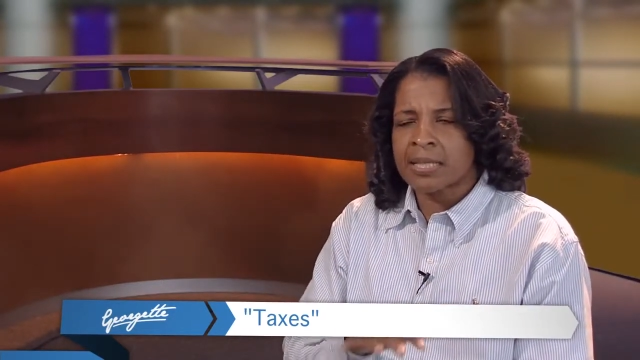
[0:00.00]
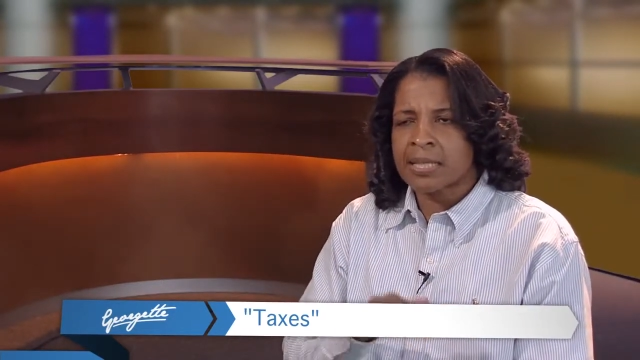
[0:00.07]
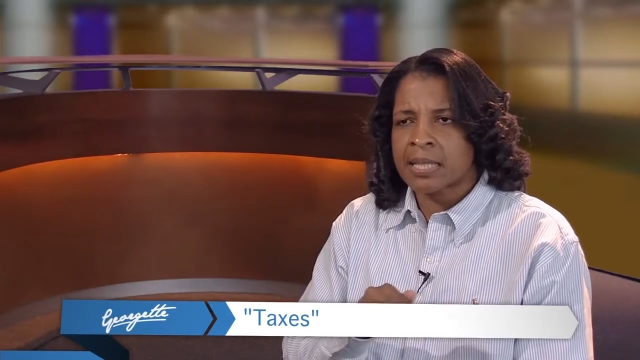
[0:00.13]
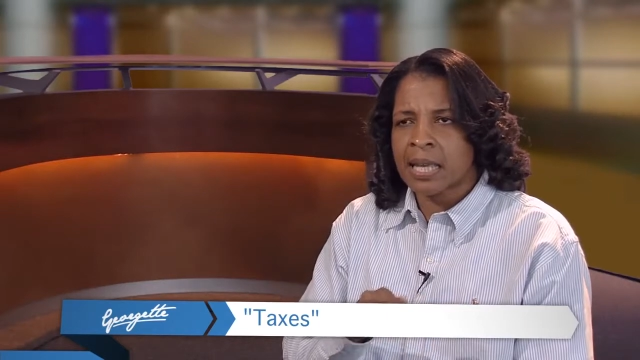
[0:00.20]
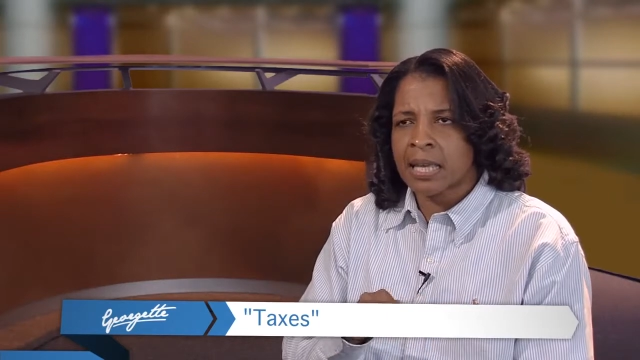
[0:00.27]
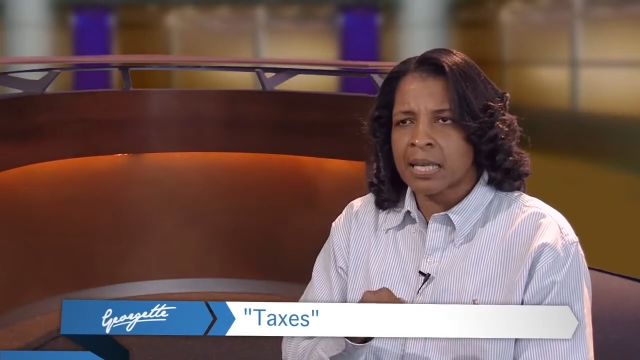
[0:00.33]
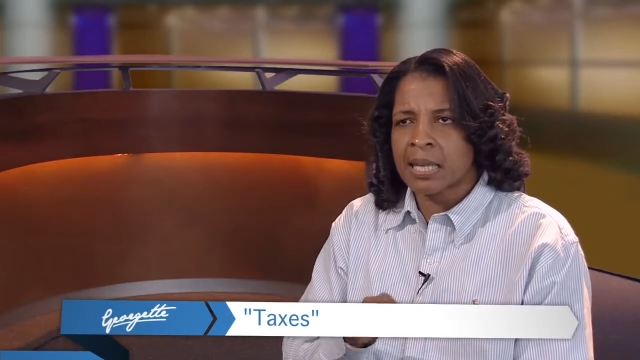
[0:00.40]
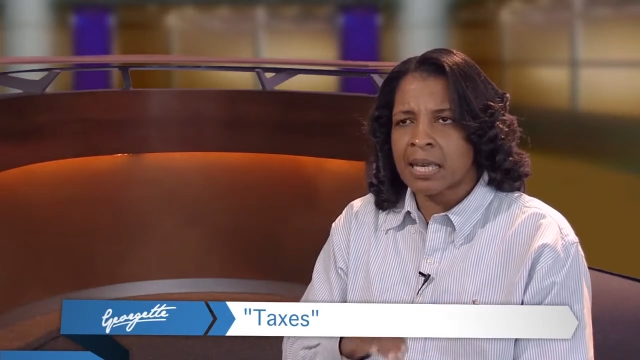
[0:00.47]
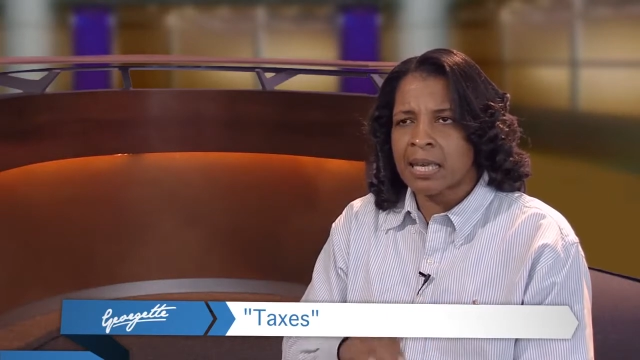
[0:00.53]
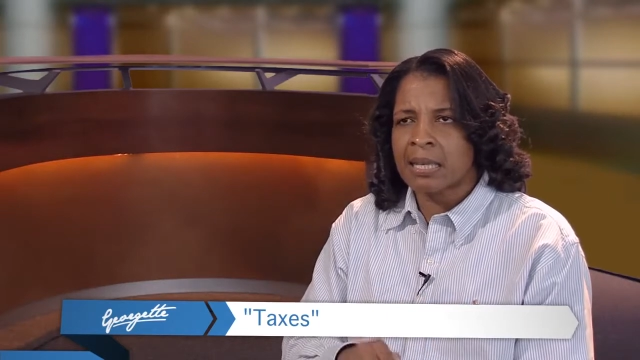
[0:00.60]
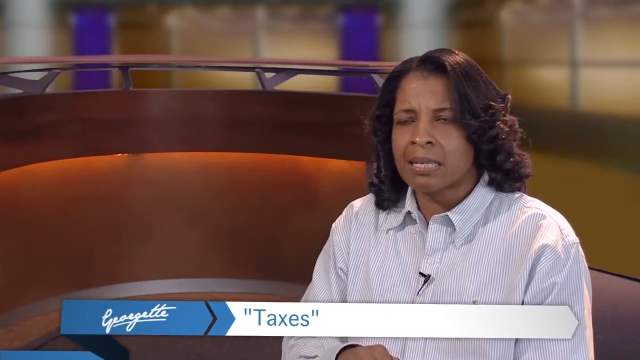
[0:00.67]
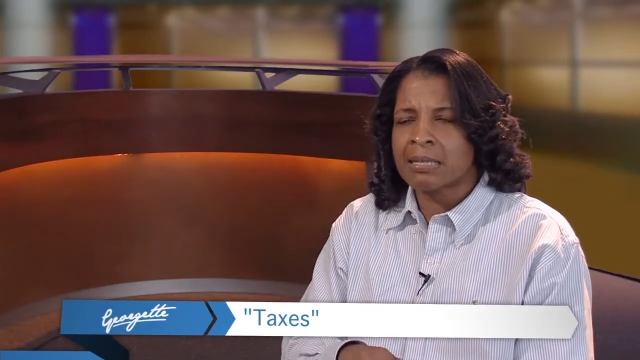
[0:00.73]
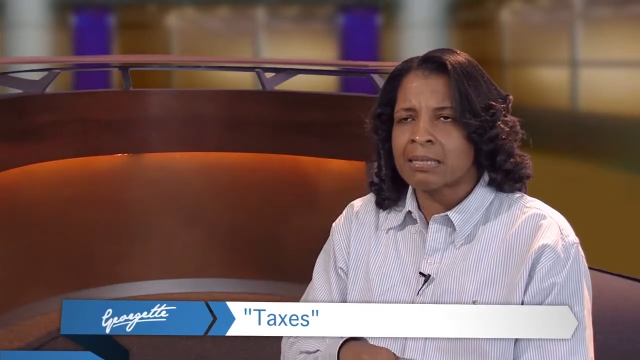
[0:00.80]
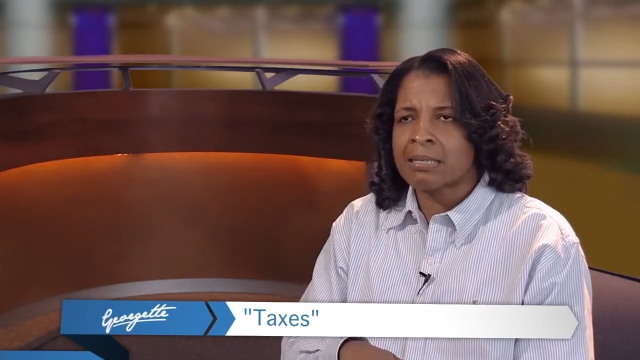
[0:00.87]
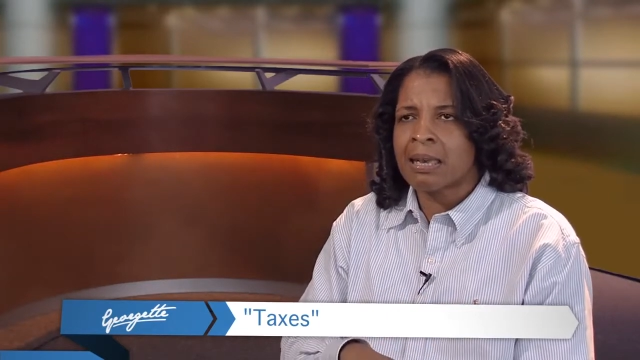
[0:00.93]
think
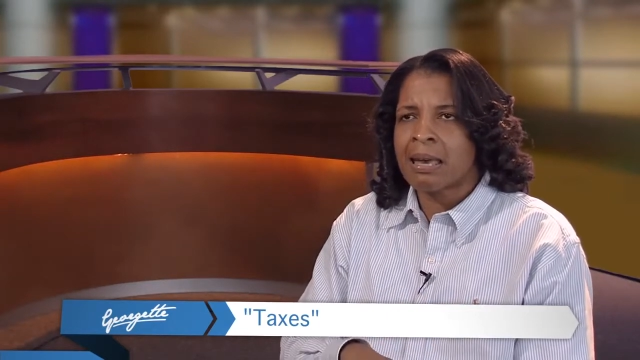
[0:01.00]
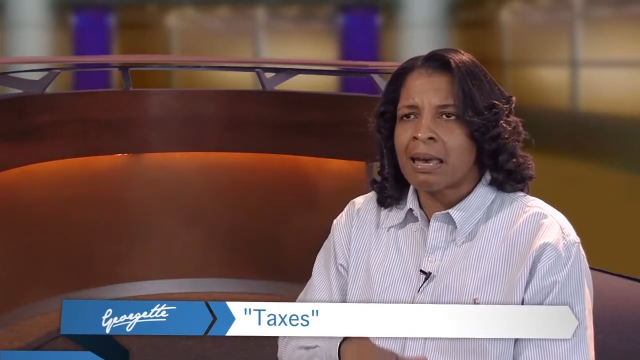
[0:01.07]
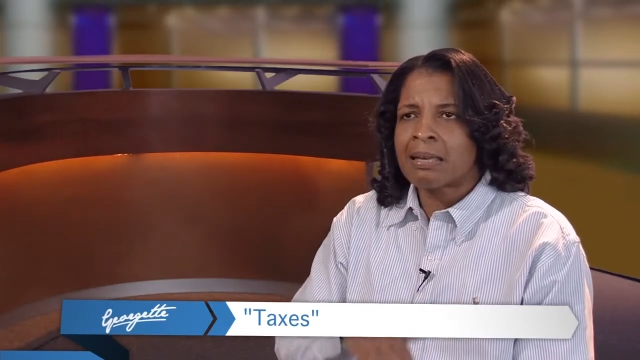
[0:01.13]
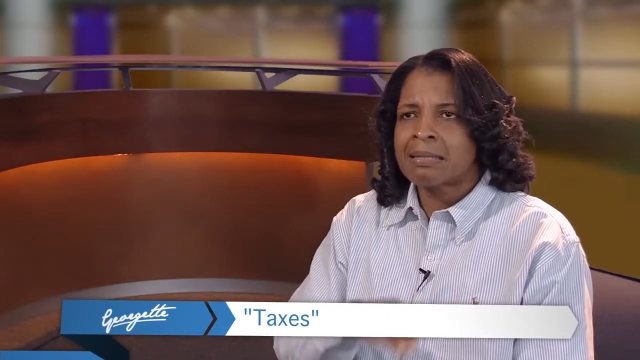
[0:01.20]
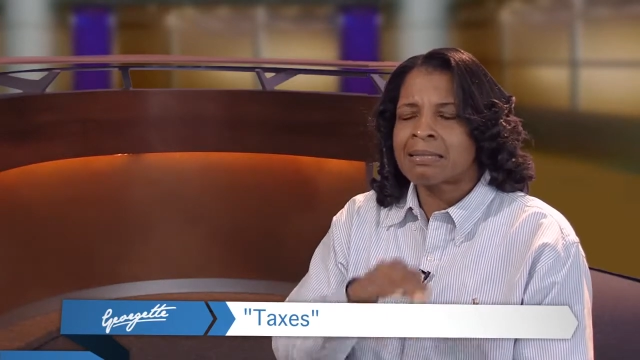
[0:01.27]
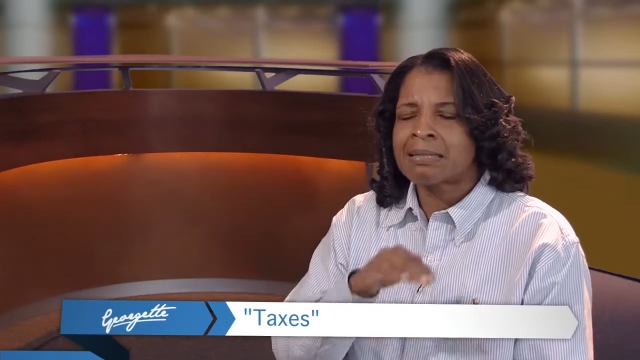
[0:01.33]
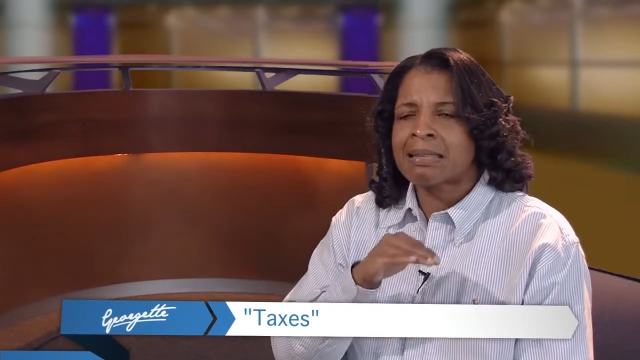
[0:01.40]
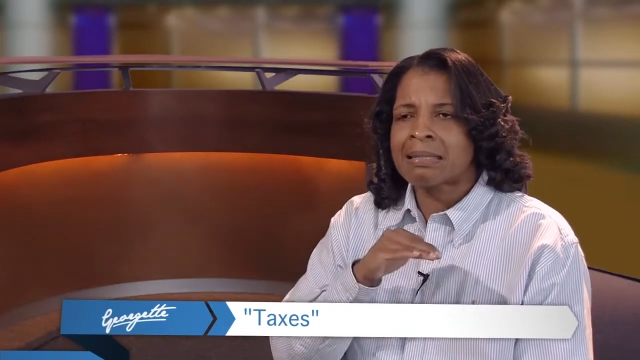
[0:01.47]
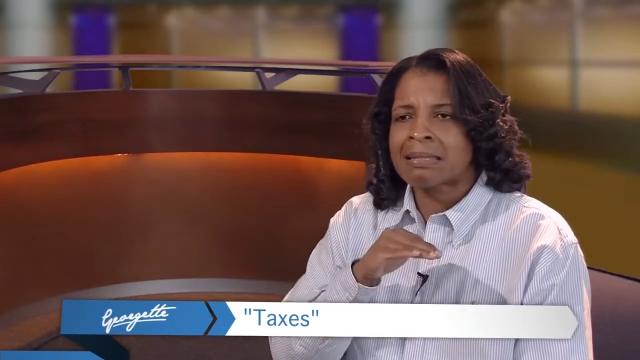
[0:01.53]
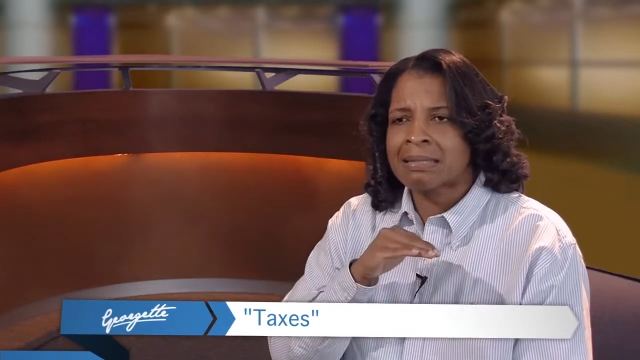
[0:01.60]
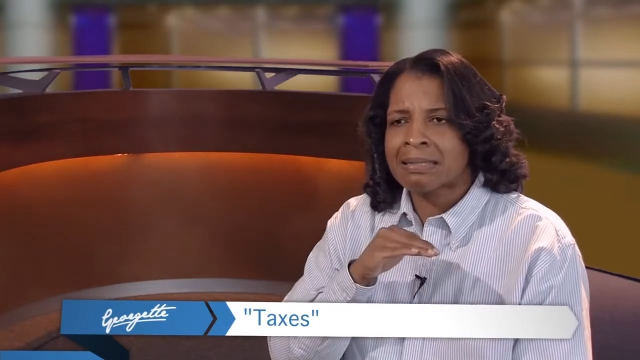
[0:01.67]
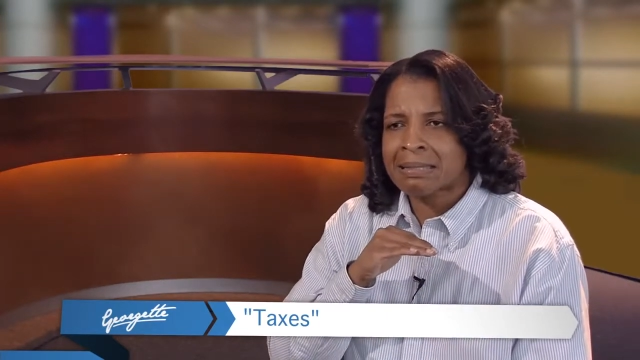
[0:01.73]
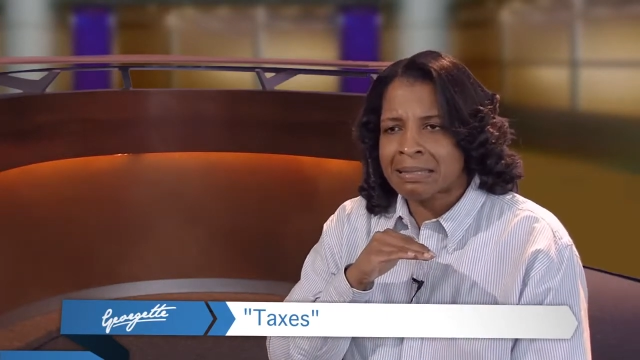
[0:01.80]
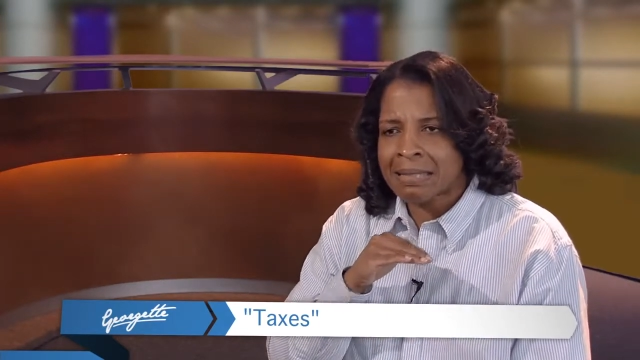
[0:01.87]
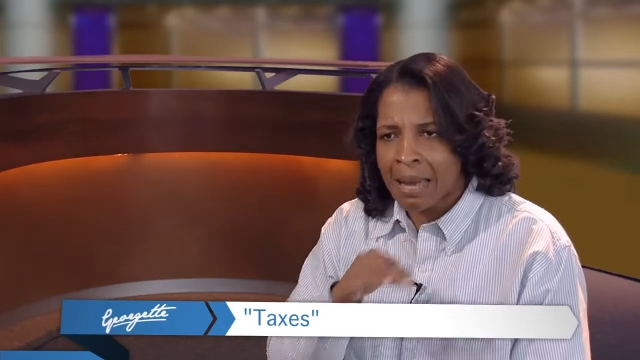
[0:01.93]
is
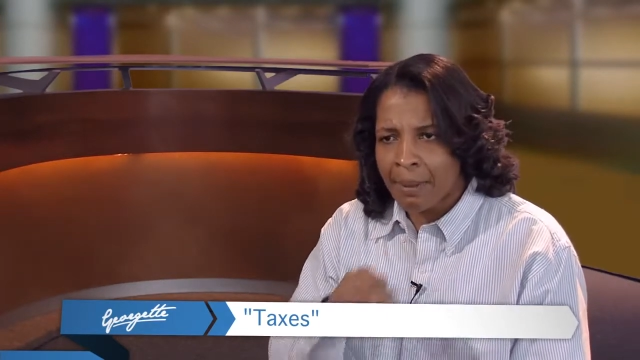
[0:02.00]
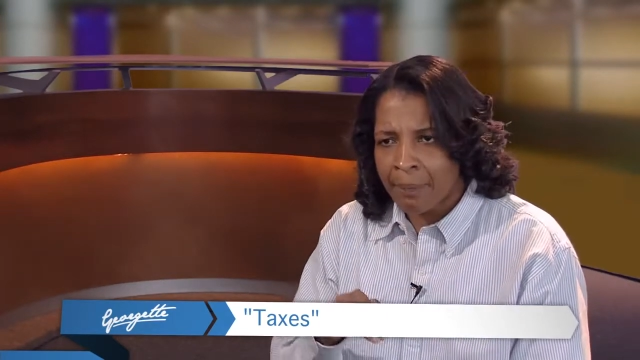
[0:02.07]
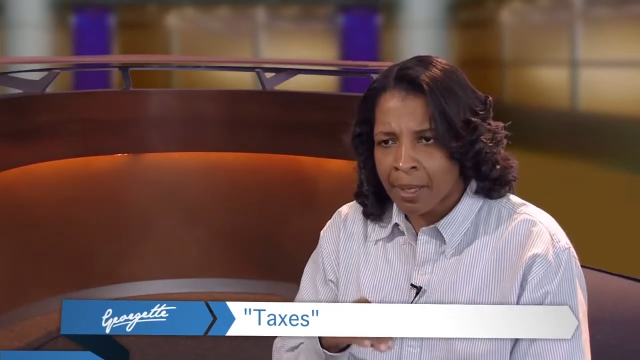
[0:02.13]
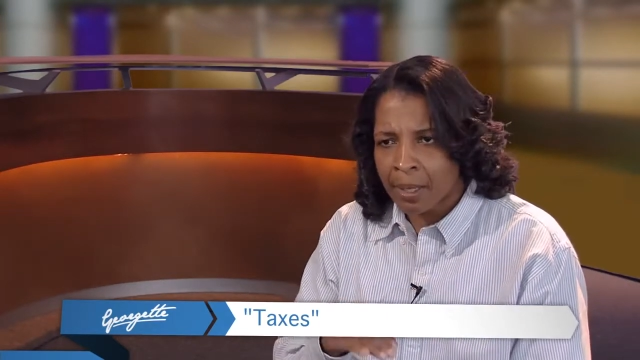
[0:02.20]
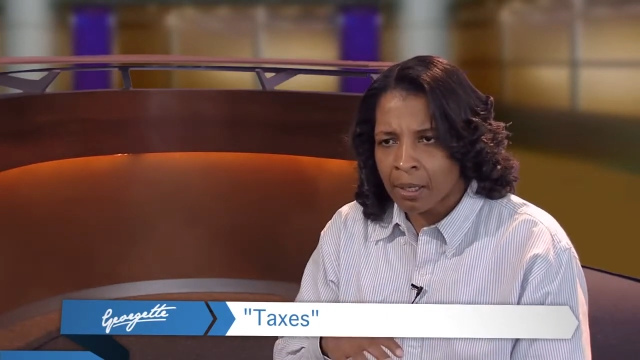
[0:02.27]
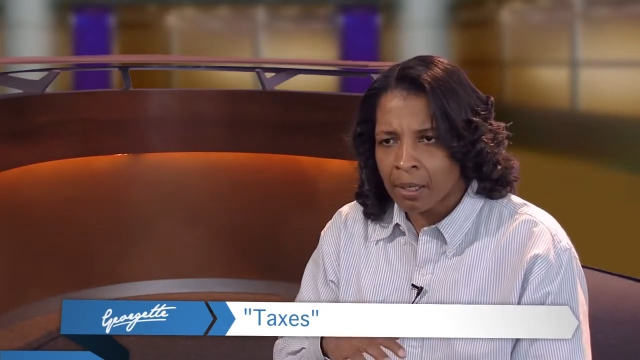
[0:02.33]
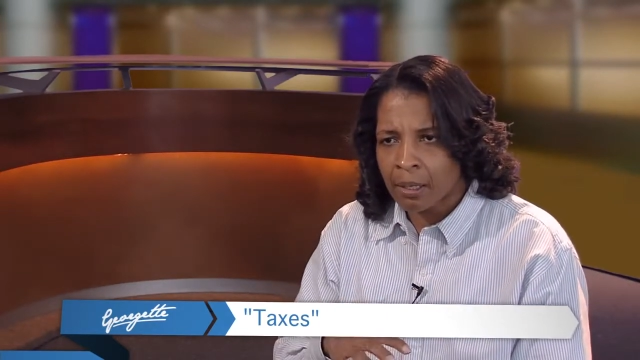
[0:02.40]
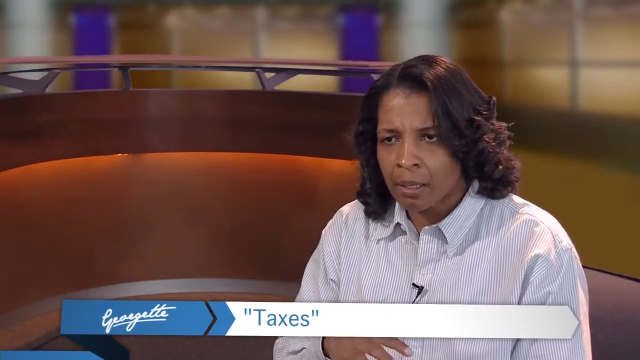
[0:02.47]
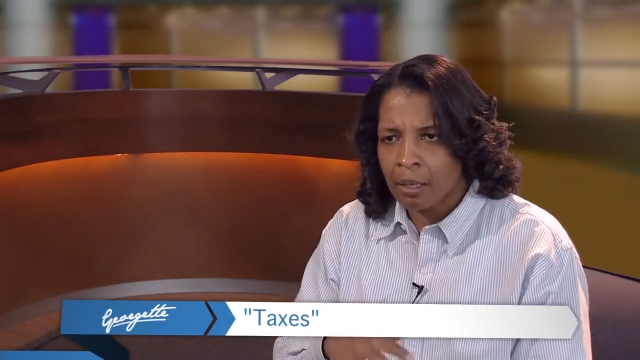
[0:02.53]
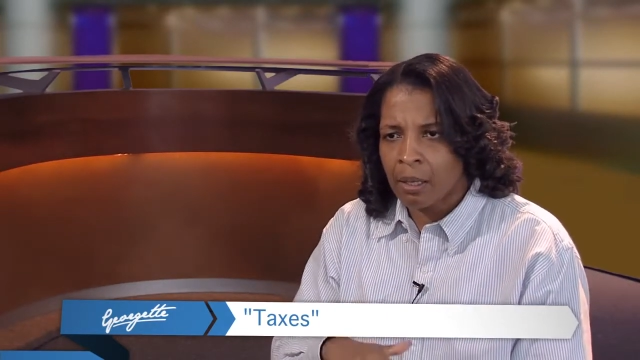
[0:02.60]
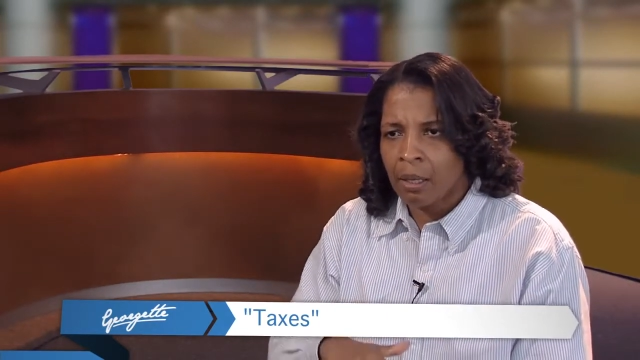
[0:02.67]
systemic